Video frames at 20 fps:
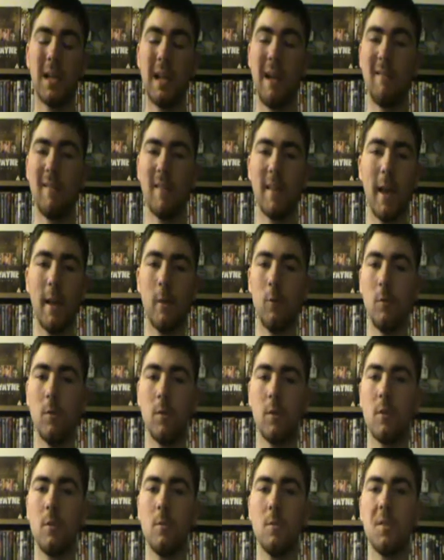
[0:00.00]
Gareth
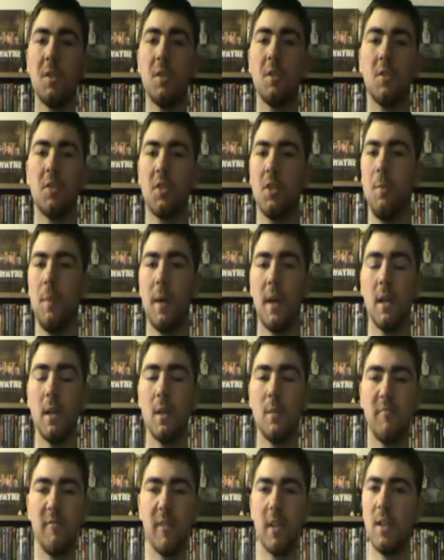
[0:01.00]
Edwards comes as such a big
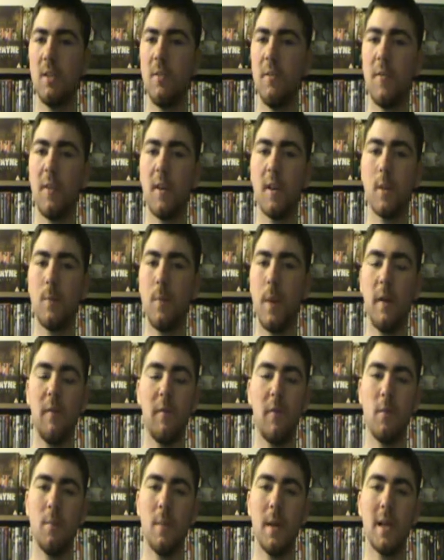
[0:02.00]
inspiration for a spy
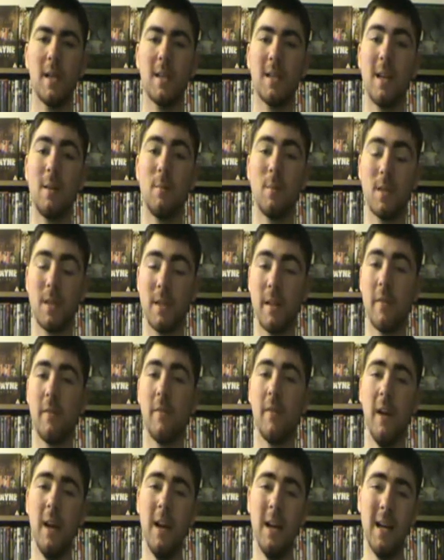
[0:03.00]
filmmaker like
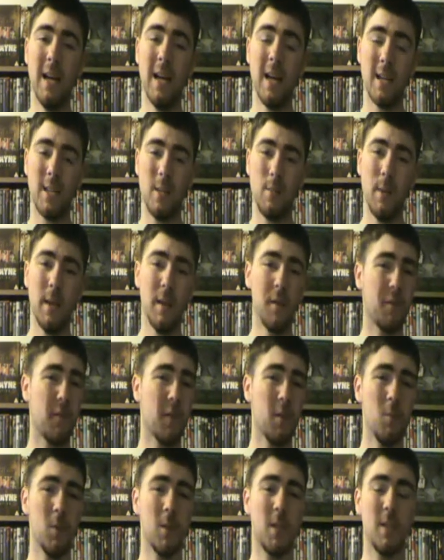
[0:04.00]
myself, as he made a
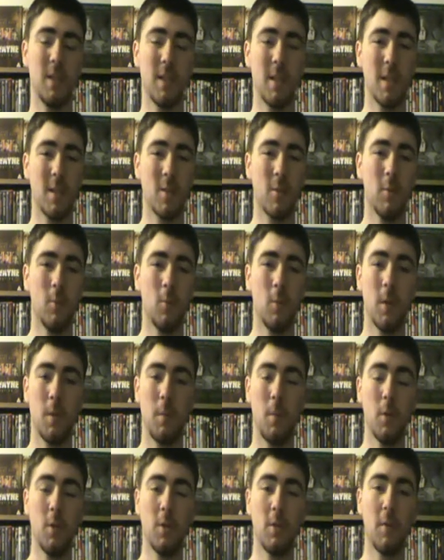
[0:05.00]
film which is this good with a
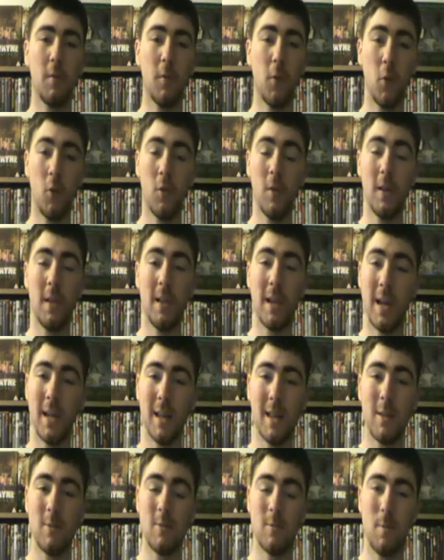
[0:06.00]
budget of only
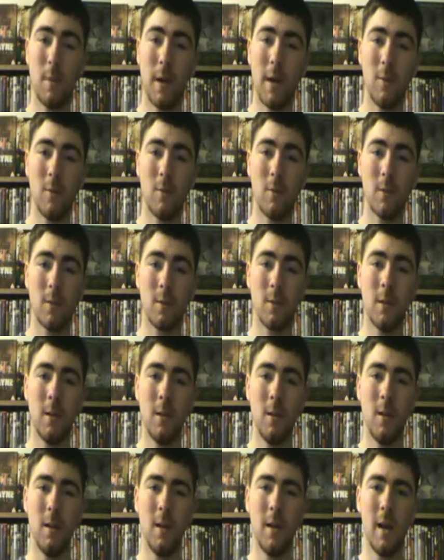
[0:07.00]
£9,000.
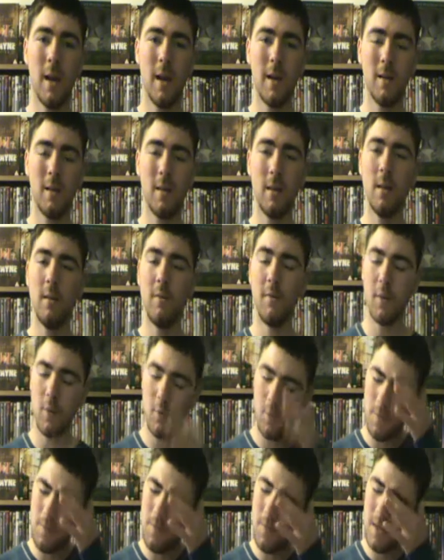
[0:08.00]
In an
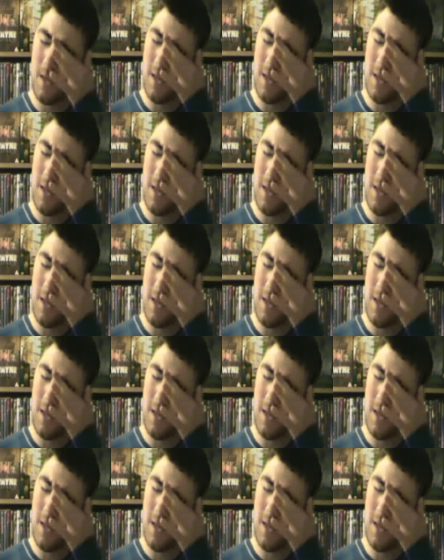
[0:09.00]
interview,